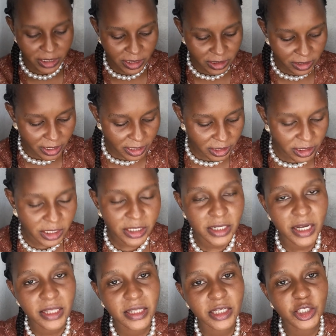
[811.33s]
is the
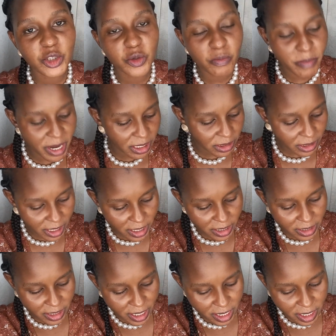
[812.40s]
interior that you mess
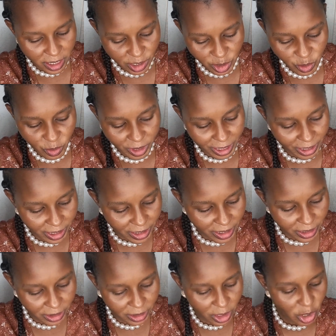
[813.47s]
and then you clean
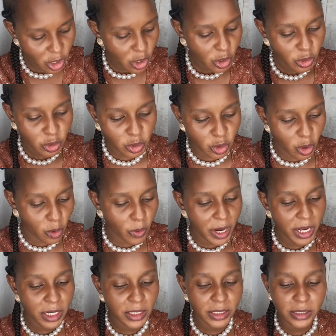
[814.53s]
it so
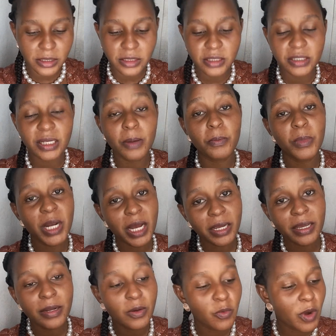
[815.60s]
well it is a black
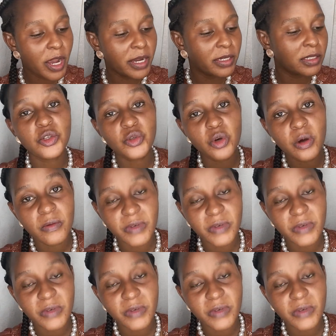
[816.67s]
and white so